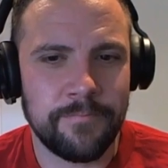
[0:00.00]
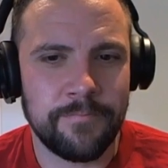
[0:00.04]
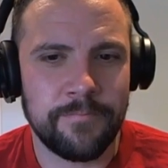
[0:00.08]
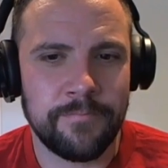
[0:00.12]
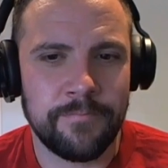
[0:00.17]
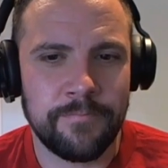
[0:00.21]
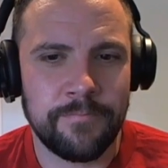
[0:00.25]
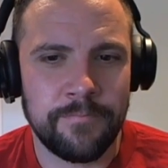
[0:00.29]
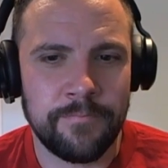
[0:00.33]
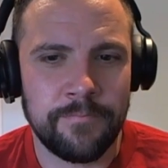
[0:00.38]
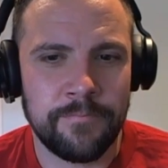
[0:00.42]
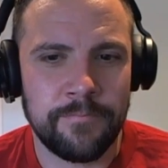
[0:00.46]

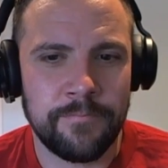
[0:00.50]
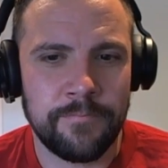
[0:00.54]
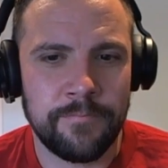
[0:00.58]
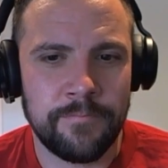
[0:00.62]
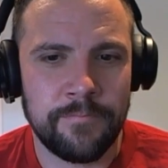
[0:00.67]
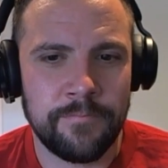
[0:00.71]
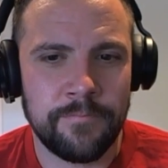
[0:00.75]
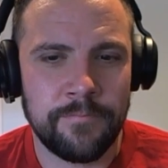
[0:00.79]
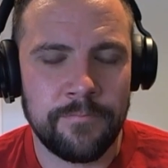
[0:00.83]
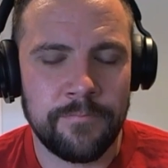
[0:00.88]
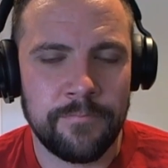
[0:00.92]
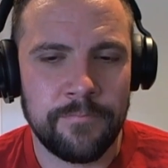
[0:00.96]

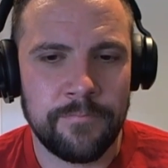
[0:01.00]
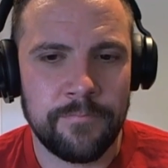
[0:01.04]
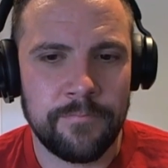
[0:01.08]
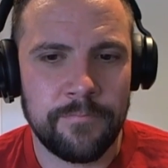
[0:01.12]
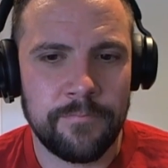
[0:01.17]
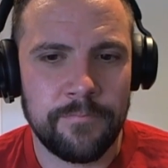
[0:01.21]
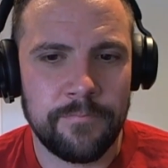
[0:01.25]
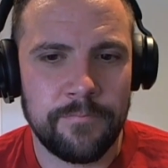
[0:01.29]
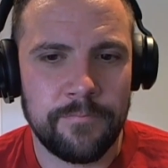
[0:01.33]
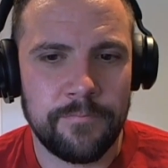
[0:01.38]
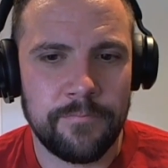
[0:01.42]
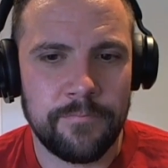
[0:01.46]

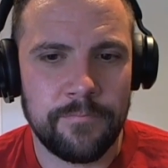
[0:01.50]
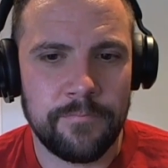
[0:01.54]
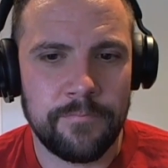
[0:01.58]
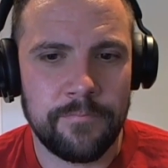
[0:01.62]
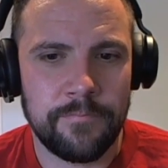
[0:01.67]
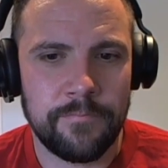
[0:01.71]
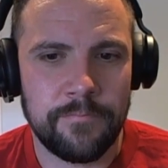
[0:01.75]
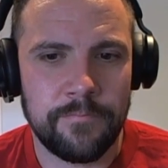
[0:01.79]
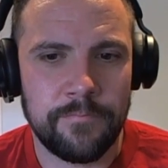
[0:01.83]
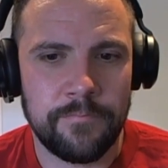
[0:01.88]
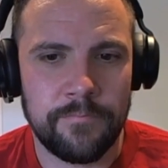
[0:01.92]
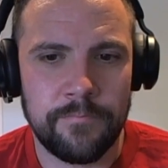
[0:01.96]

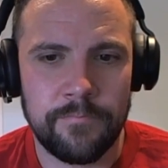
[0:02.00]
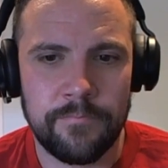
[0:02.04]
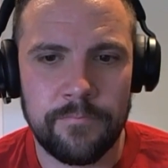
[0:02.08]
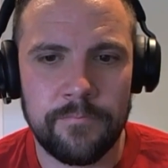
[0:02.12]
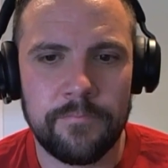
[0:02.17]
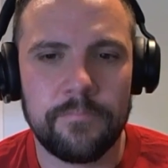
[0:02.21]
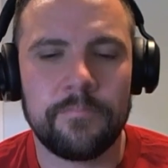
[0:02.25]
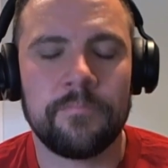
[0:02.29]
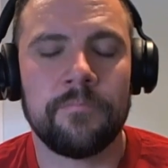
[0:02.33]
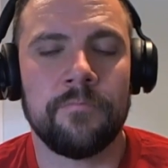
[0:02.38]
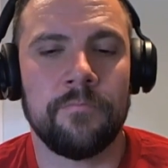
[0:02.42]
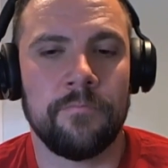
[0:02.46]

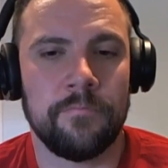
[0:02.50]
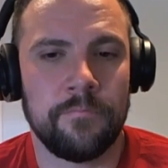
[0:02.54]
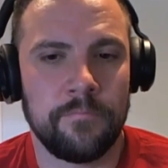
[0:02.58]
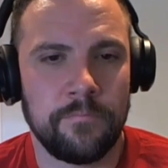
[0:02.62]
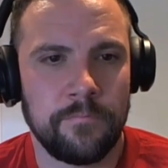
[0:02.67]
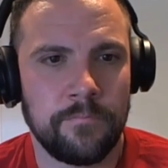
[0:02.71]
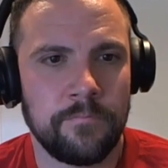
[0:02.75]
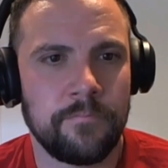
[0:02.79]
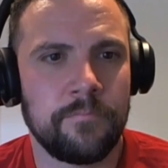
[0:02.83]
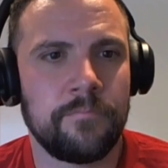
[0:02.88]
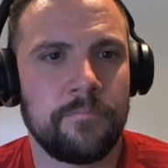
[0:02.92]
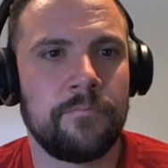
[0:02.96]

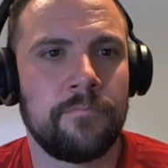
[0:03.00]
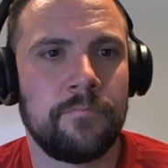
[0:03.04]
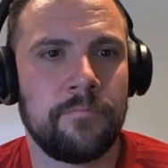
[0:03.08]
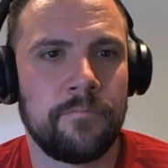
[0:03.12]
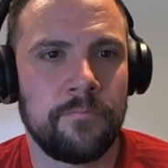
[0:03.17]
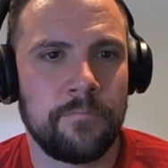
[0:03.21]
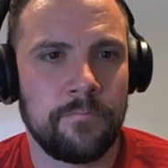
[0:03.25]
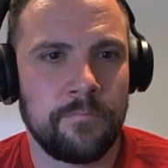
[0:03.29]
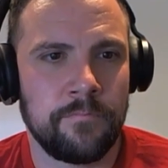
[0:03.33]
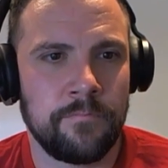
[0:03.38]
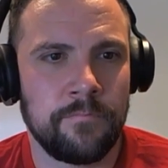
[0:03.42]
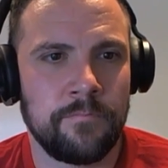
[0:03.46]

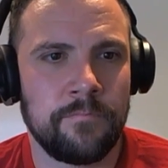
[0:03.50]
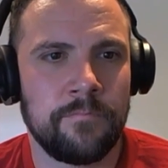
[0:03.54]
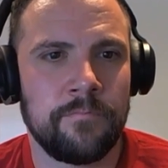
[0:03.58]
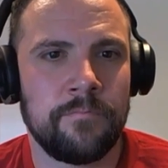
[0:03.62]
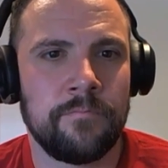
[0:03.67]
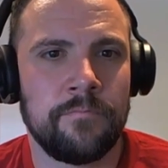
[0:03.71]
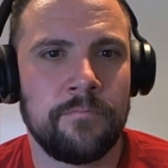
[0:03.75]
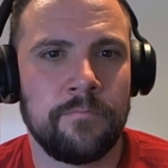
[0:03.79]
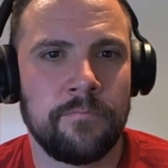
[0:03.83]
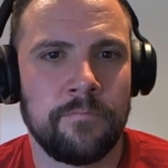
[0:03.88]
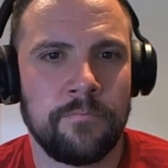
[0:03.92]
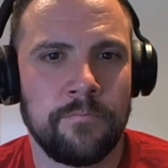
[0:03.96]

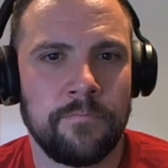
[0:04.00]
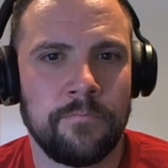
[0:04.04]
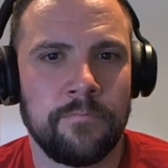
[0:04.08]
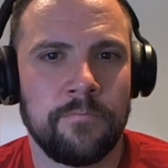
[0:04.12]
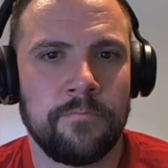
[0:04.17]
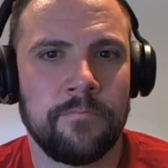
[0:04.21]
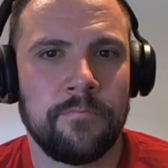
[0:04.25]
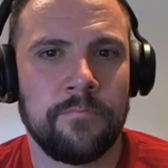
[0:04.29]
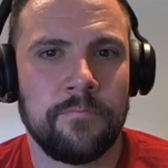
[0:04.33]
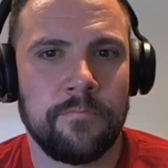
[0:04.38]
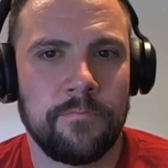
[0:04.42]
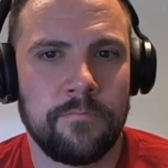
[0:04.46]

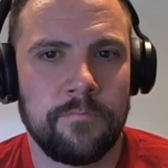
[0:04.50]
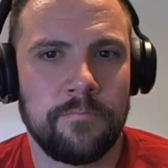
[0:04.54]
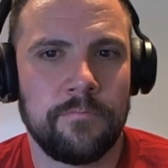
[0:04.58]
(not speaking)